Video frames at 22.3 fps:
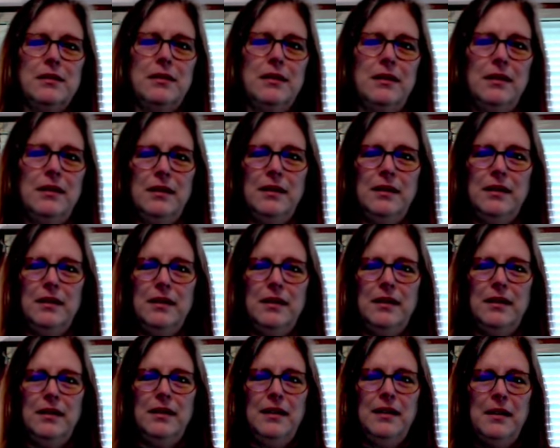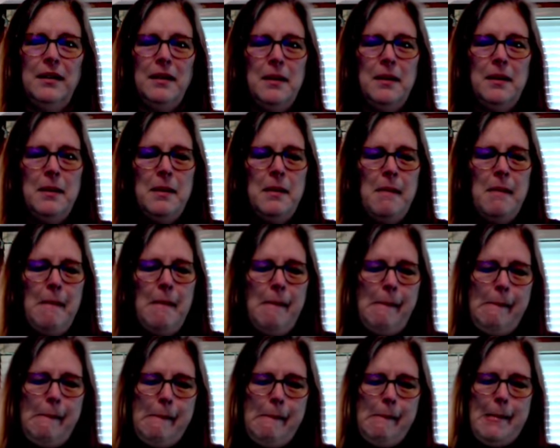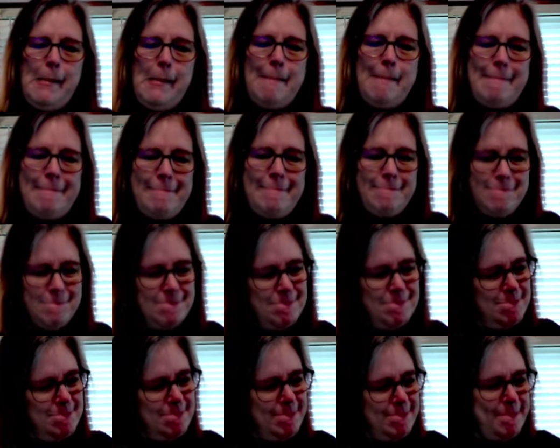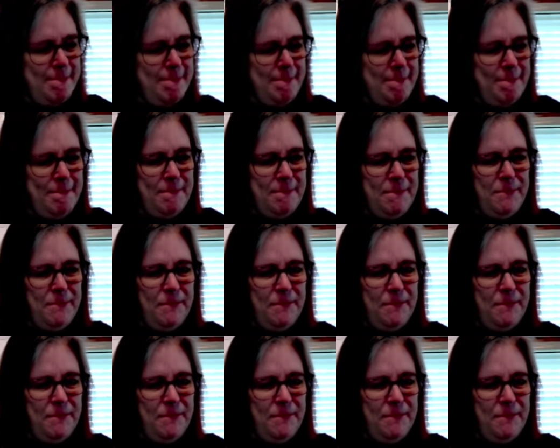(no one is talking)